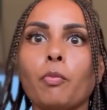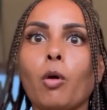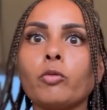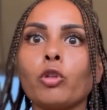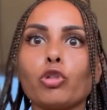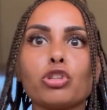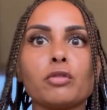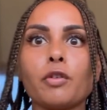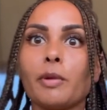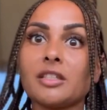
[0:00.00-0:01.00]
not just
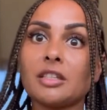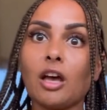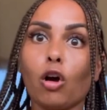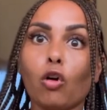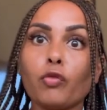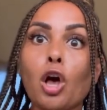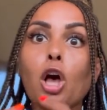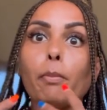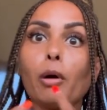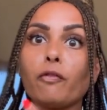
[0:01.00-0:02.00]
for myself,
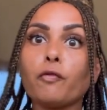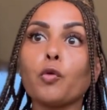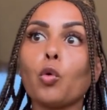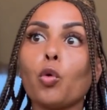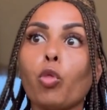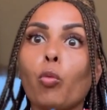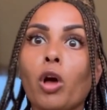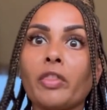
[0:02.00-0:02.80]
but for the work